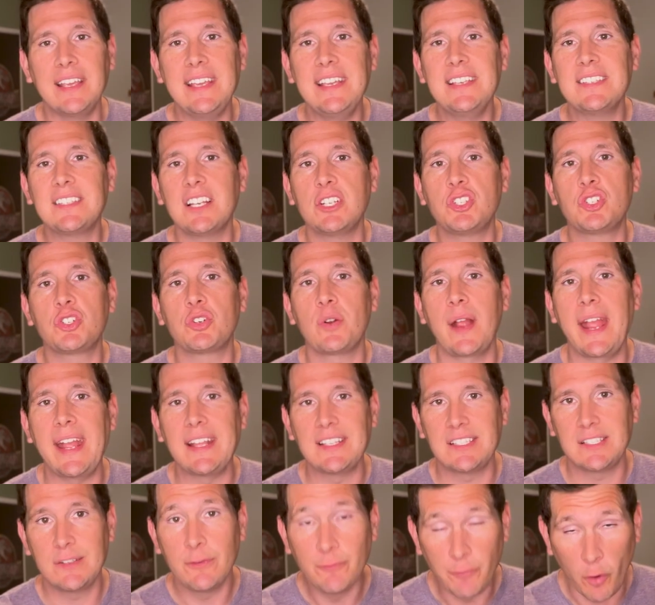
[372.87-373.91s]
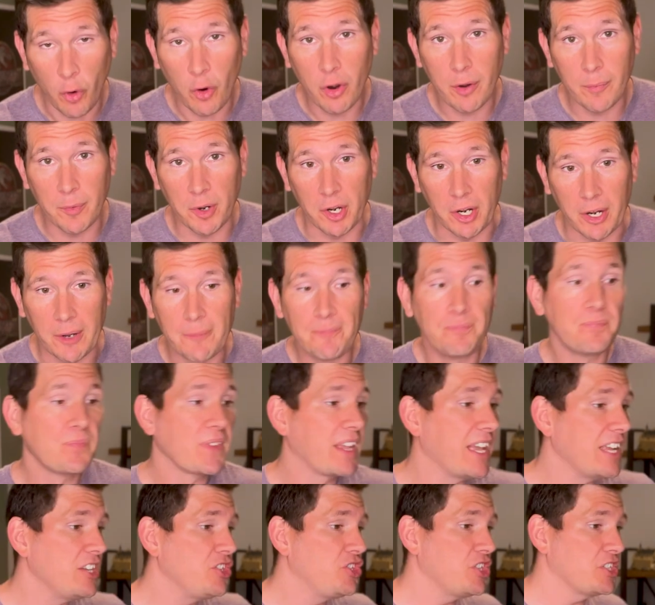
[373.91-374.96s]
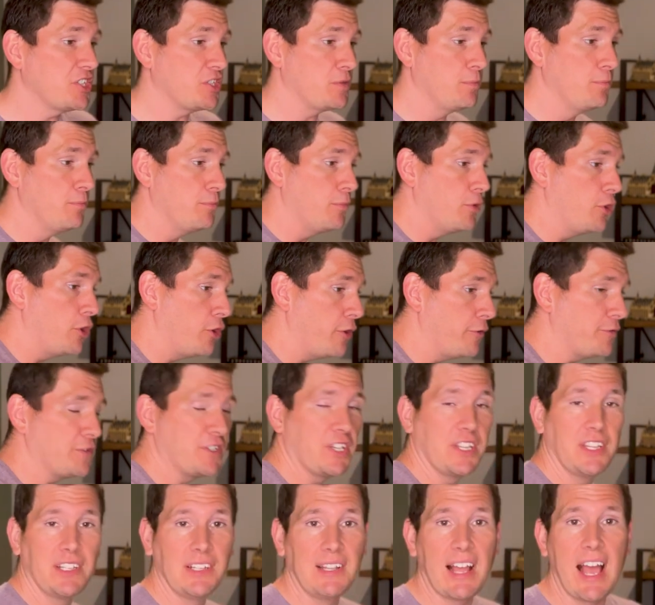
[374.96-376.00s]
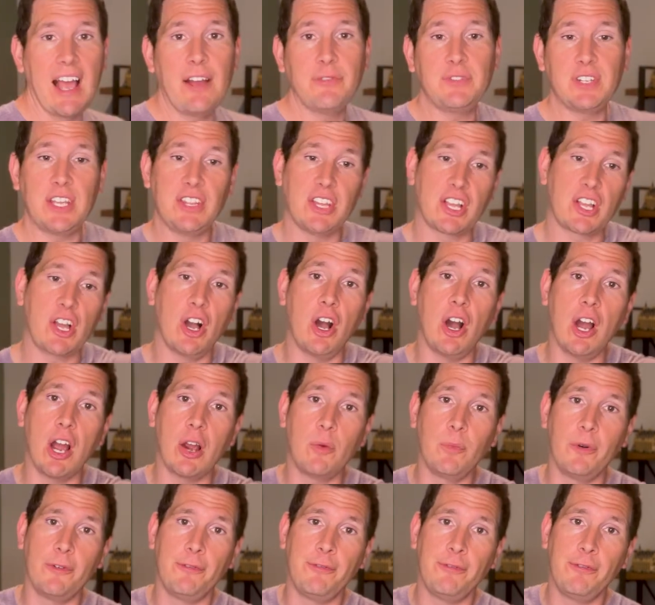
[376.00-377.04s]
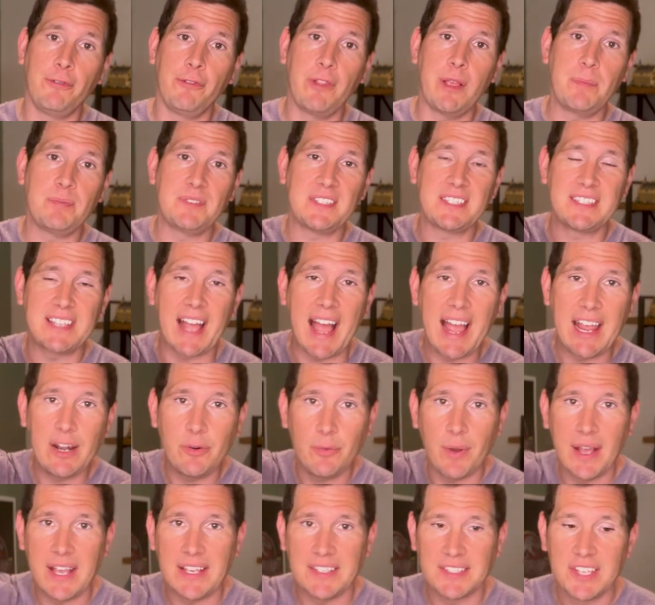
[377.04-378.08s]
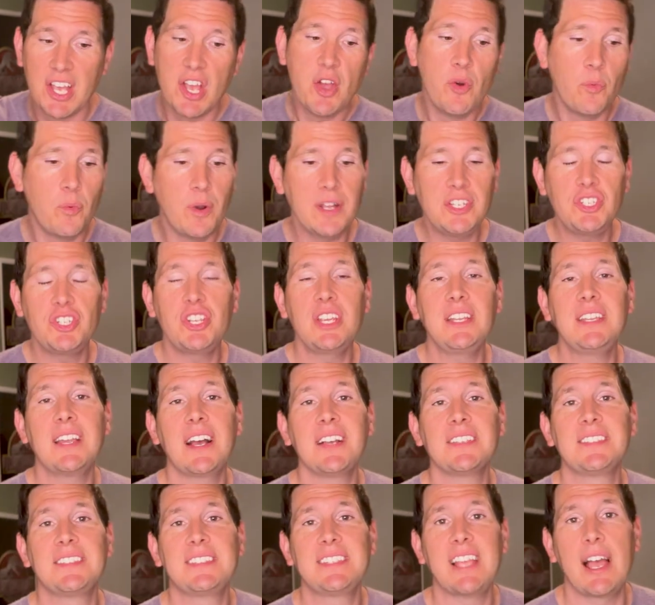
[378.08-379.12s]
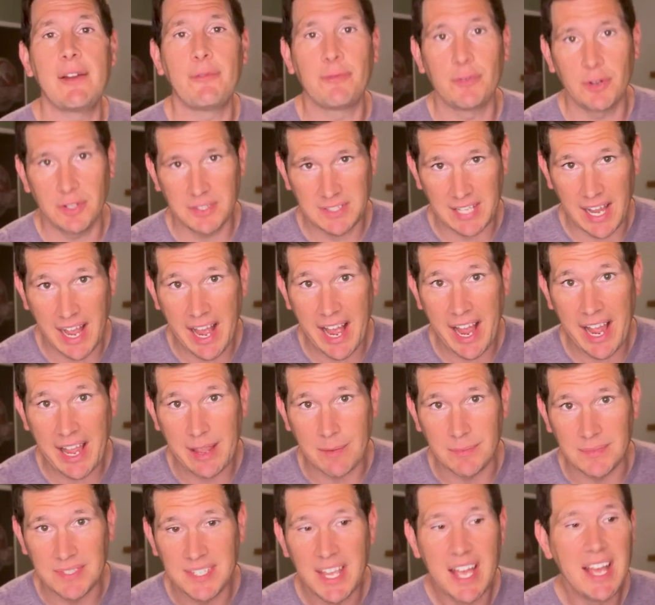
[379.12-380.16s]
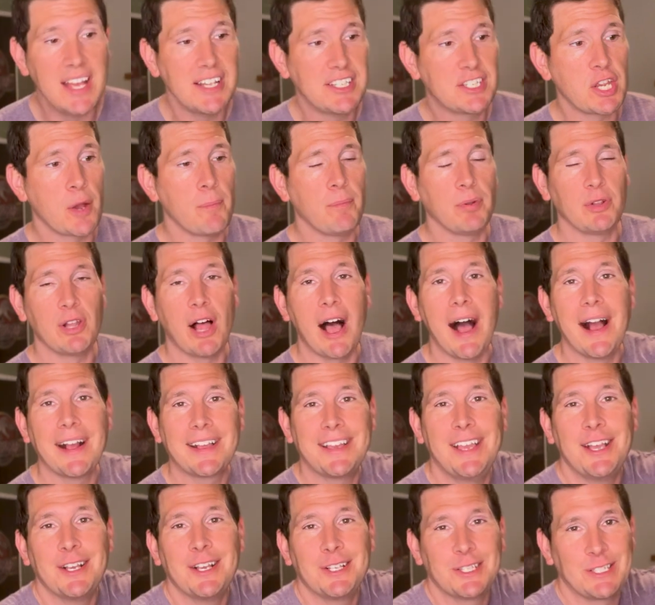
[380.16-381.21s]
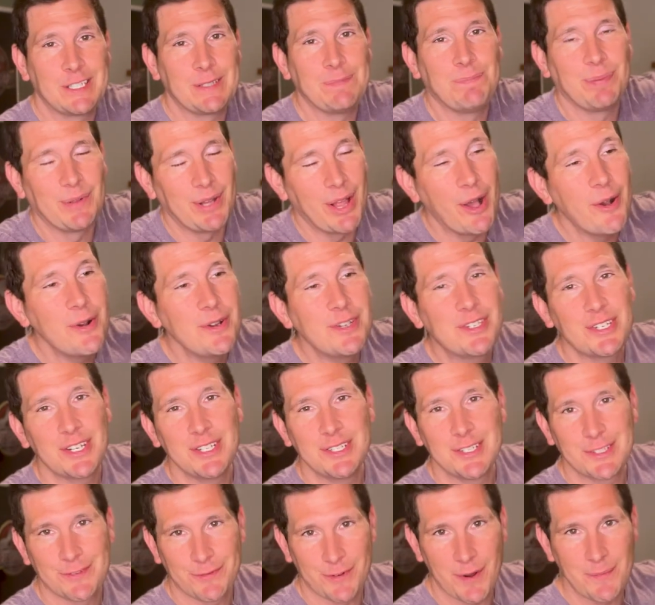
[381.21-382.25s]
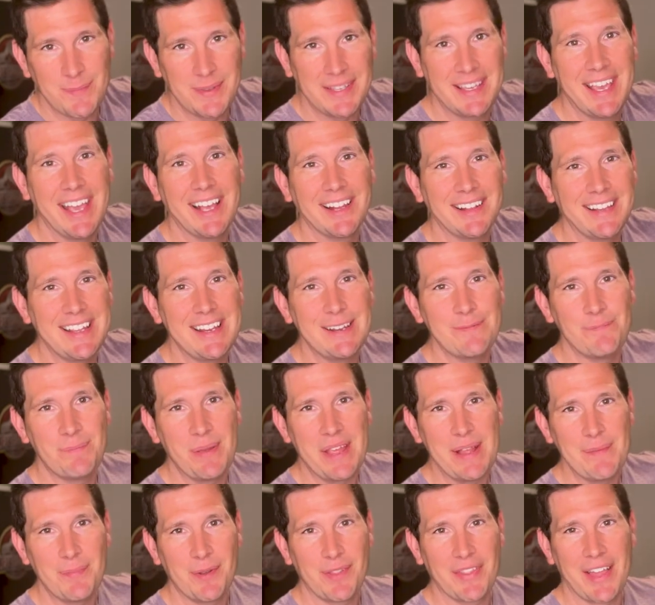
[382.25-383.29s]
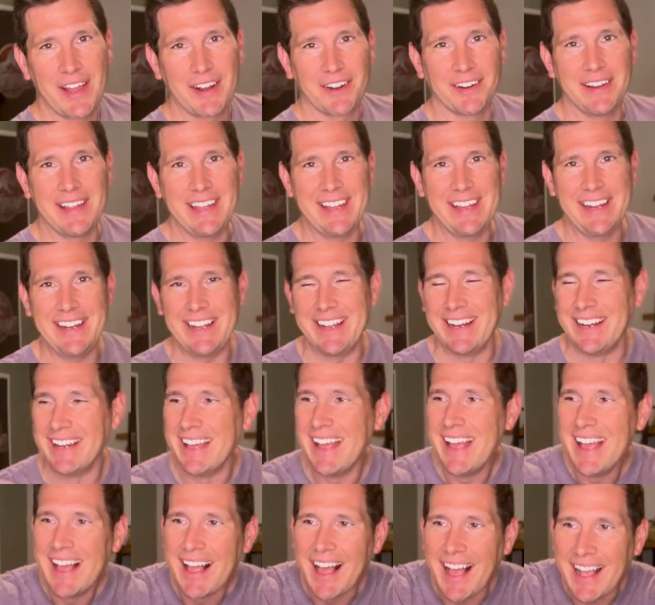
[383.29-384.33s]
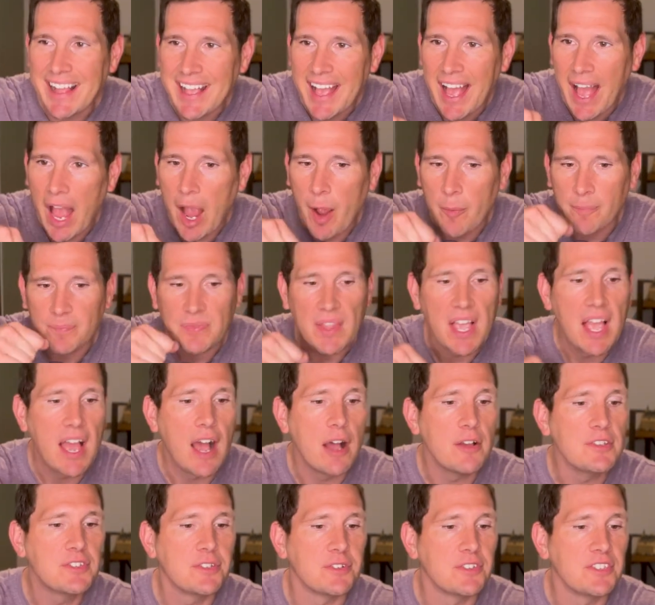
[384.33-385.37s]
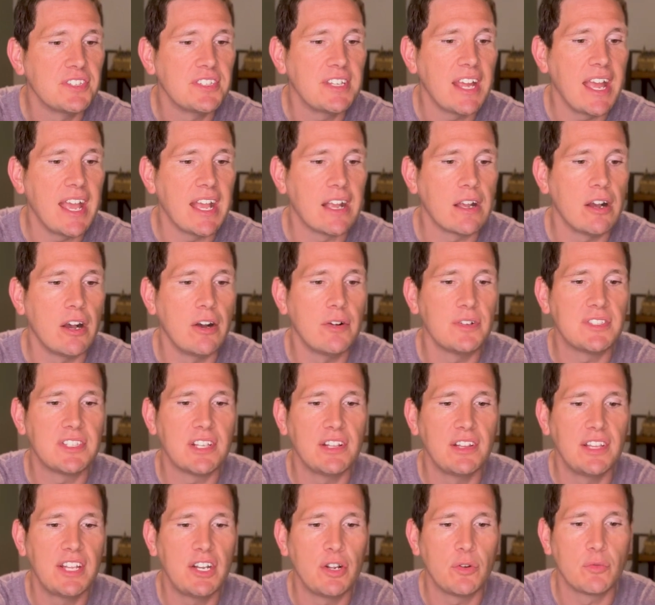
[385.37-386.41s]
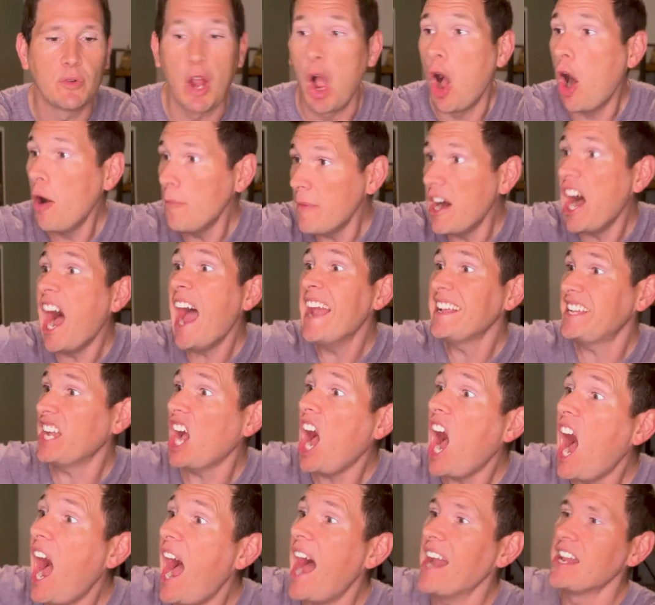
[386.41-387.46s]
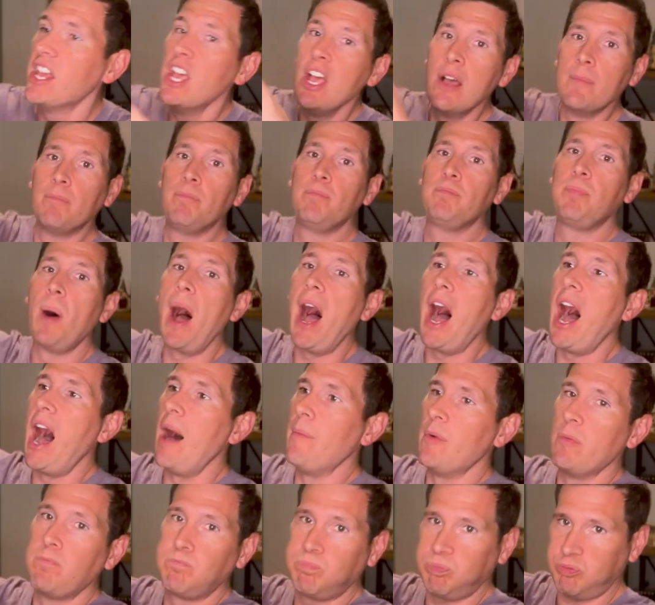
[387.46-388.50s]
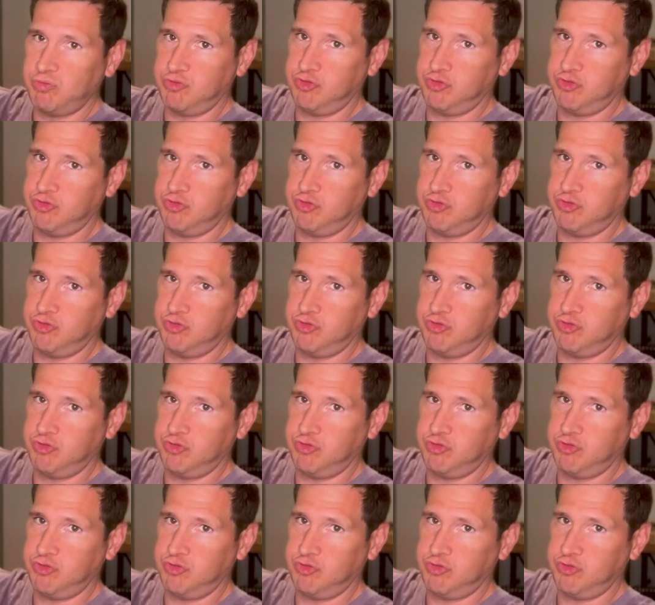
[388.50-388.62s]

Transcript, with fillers: he's a transformer can just move to the left and the car will flip sideways, which he does several times to block explosions from killing people that are eating. Like, How's your steak? Oh, it's a little. Oh my God! Bomb!